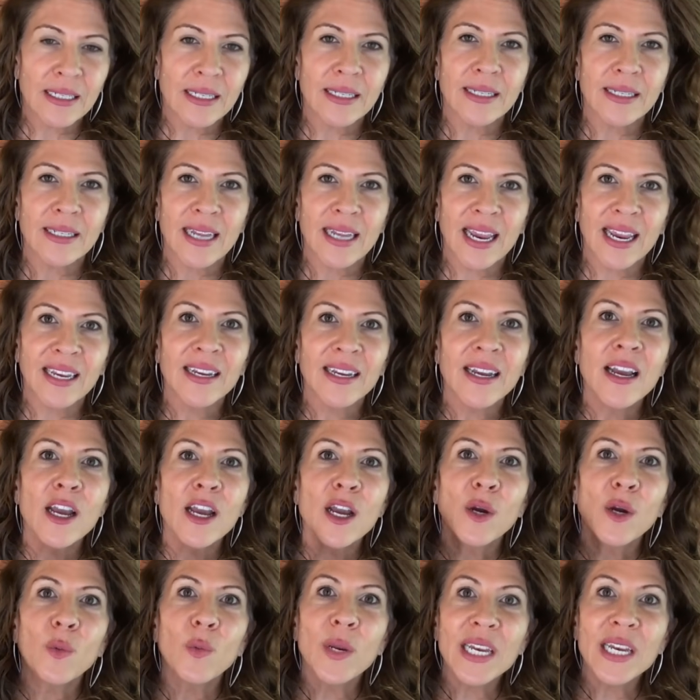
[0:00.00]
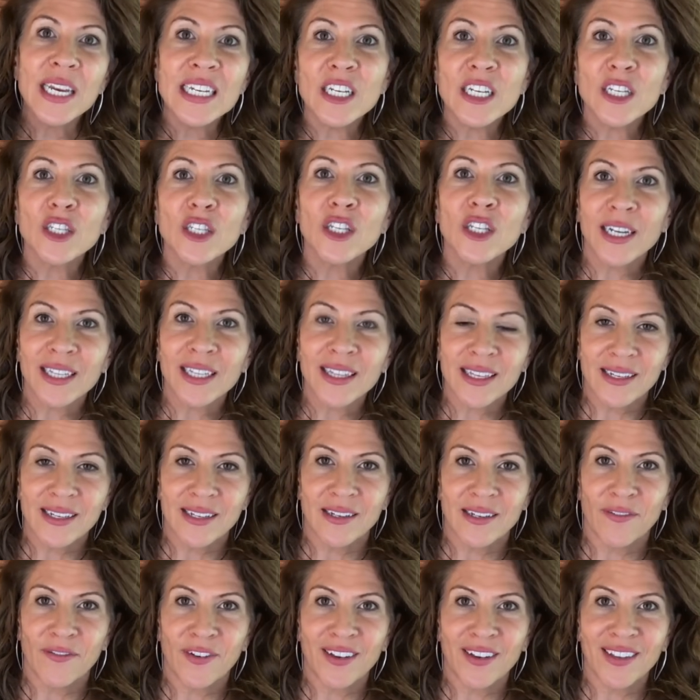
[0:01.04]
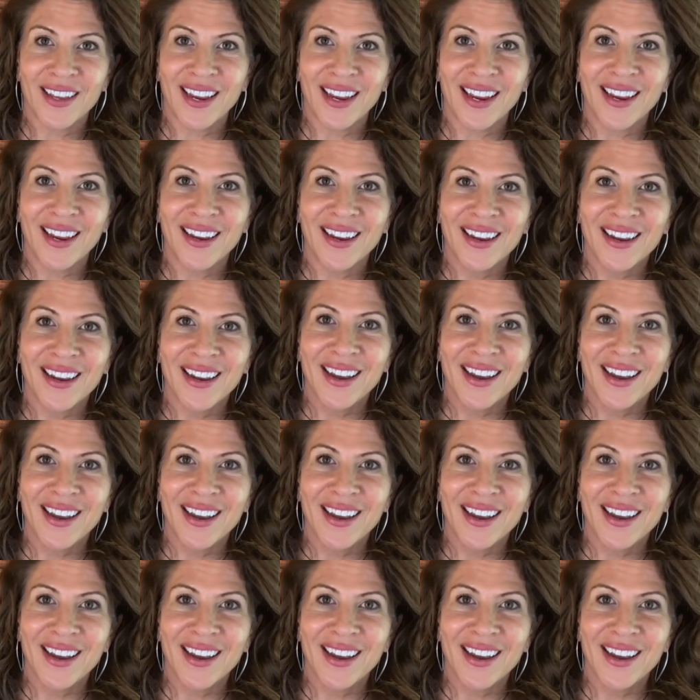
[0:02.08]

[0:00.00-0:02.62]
It's saying, we need to look at this differently.